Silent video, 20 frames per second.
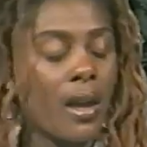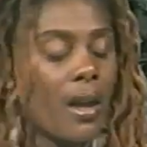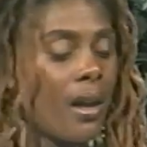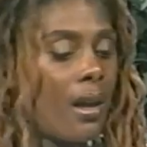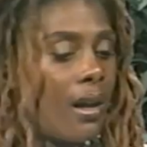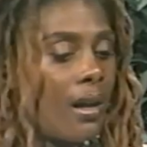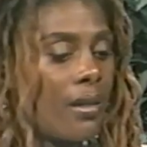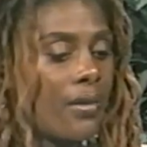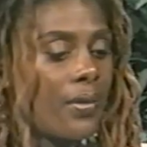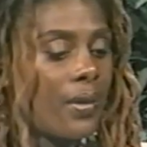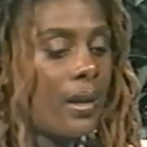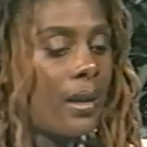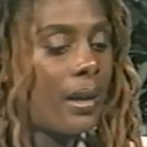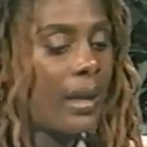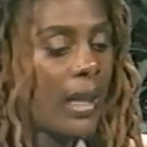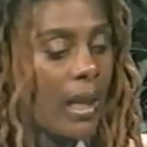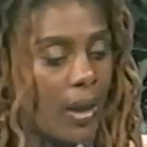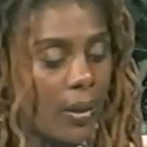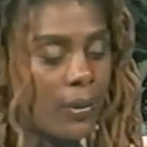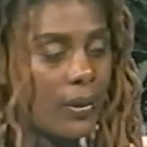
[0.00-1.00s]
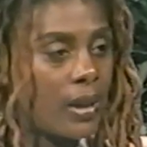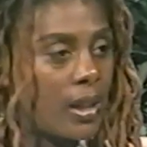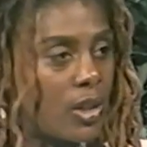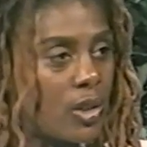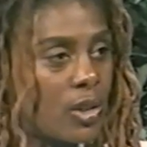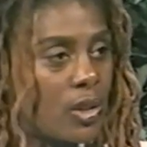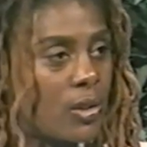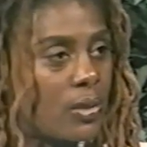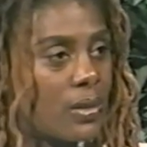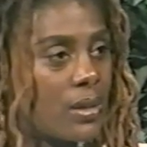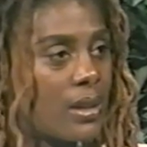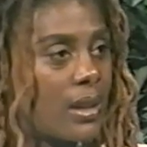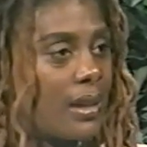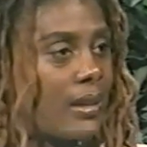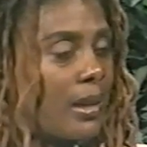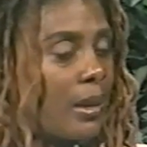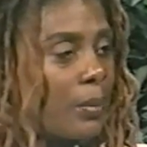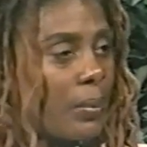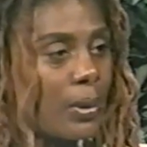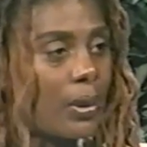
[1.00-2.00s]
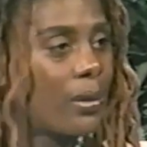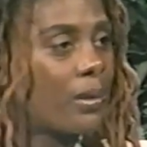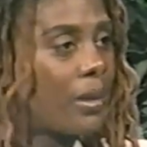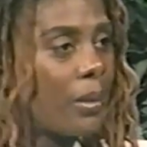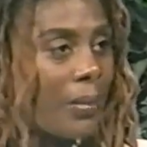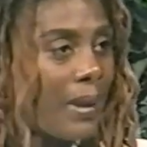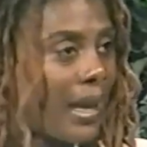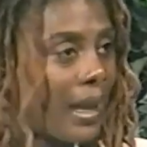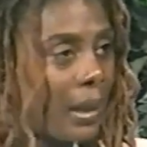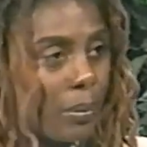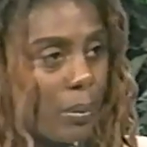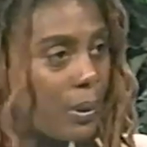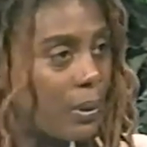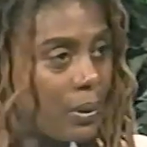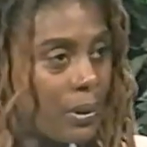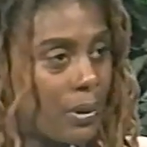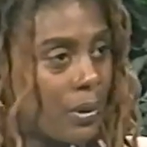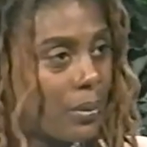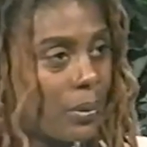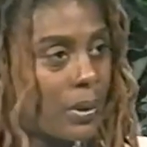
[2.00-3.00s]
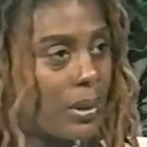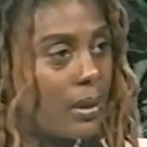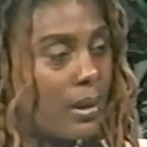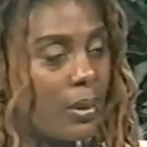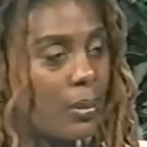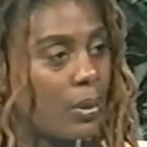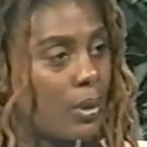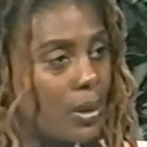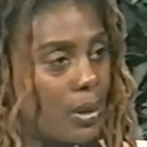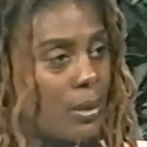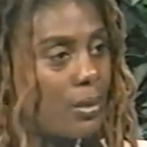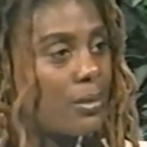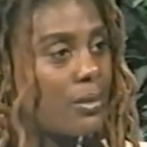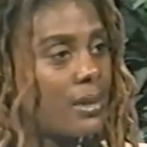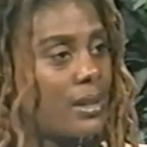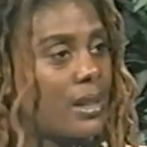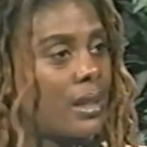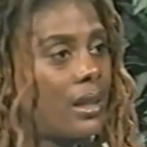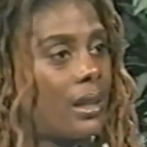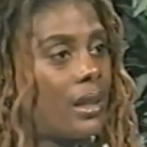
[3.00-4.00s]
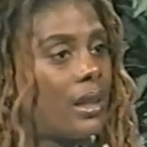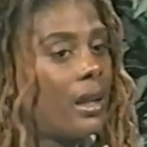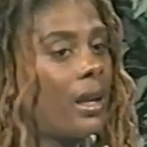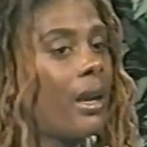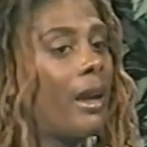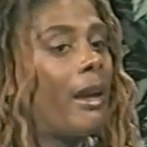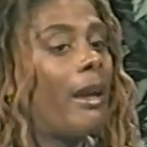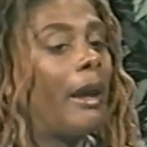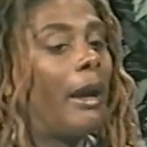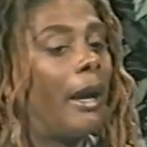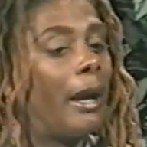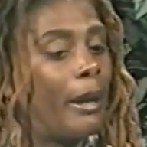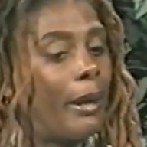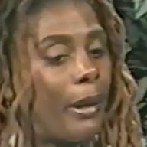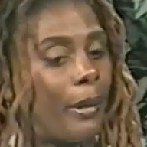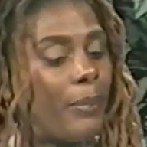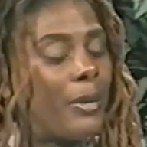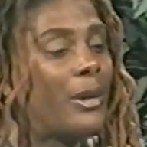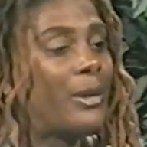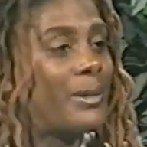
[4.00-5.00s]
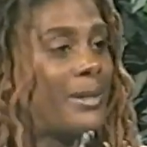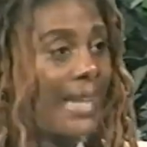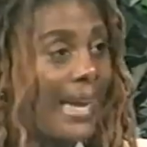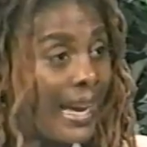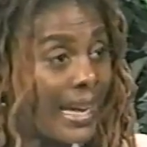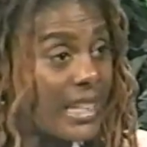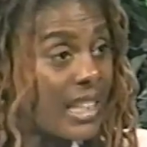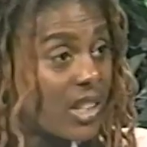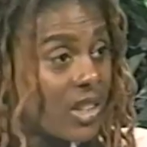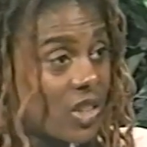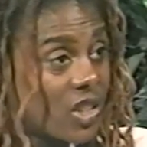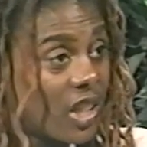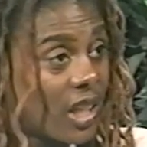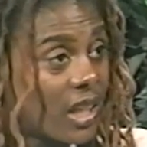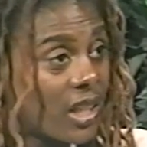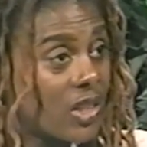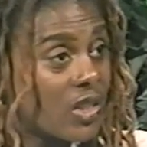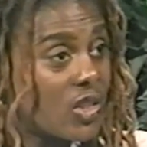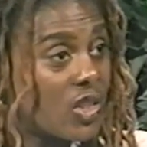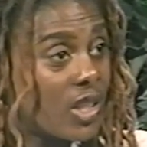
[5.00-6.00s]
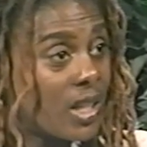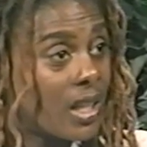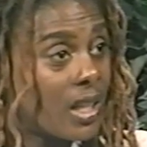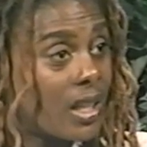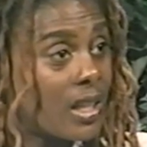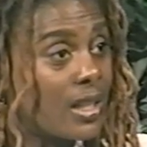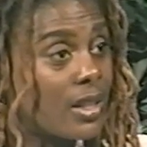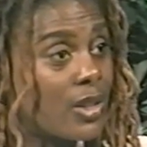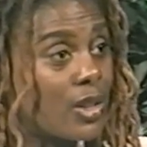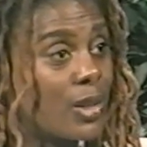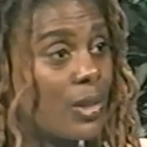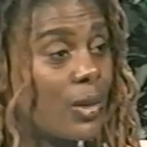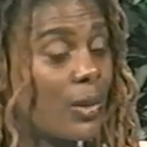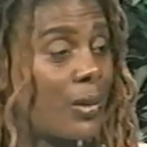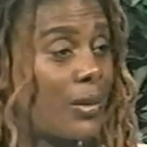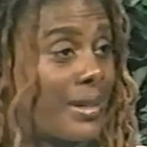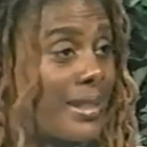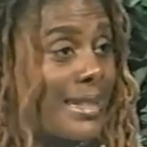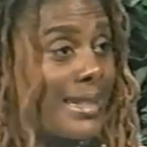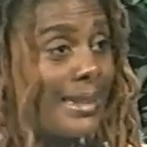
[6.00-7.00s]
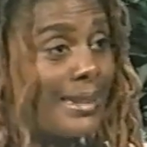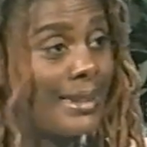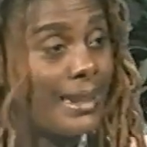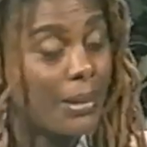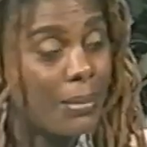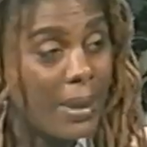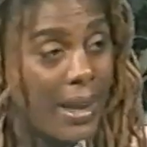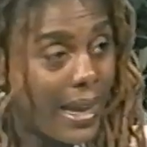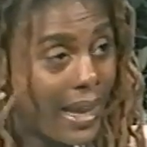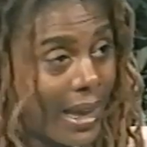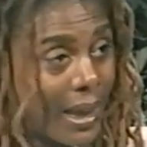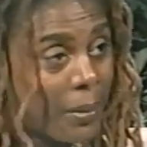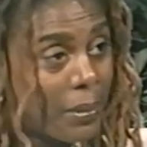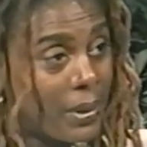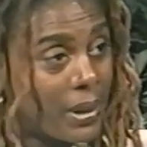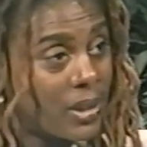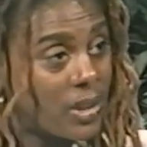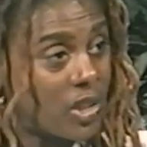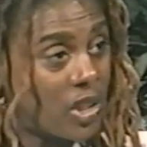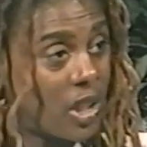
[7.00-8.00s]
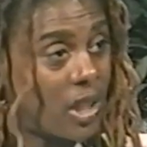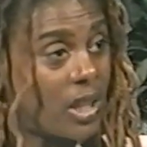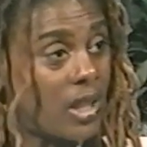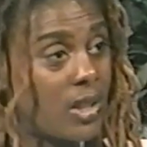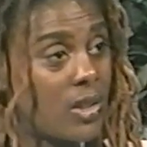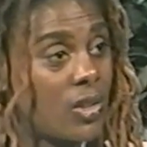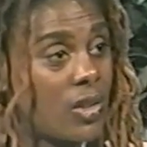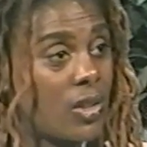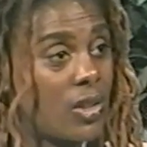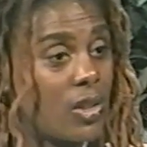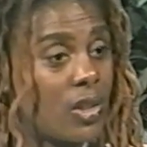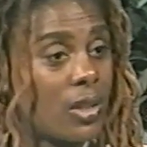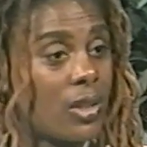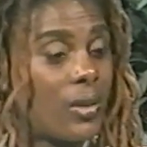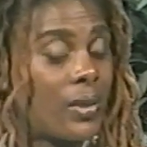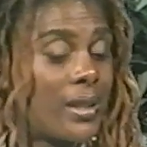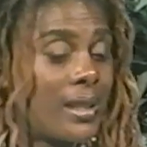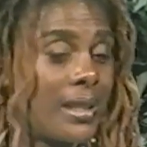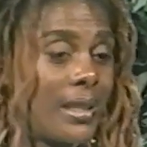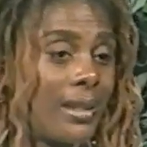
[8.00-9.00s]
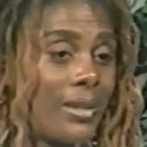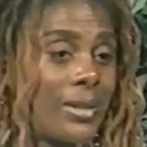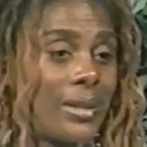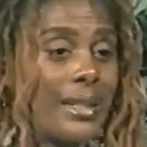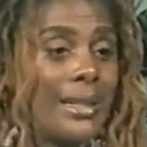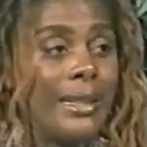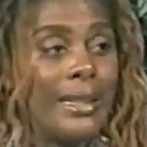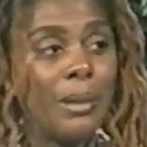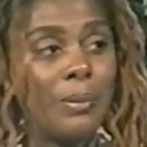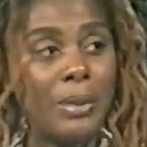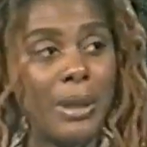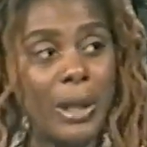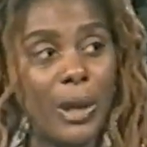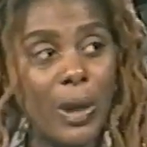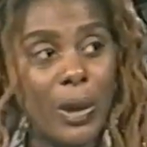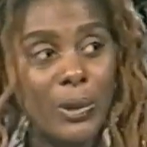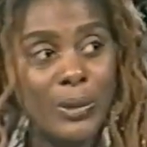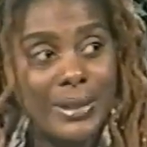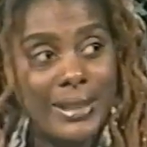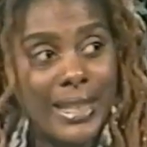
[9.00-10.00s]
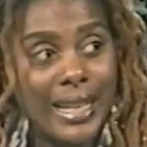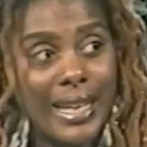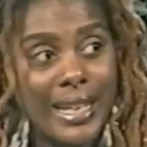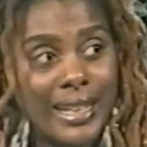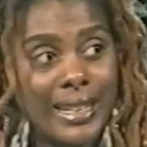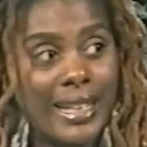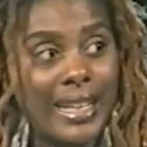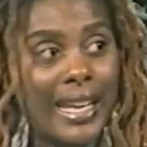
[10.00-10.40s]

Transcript: of health issues that they put on the back burner when they were using. Their diet changes, you know, their sleep habit changes. You know, instead of sleeping all day, they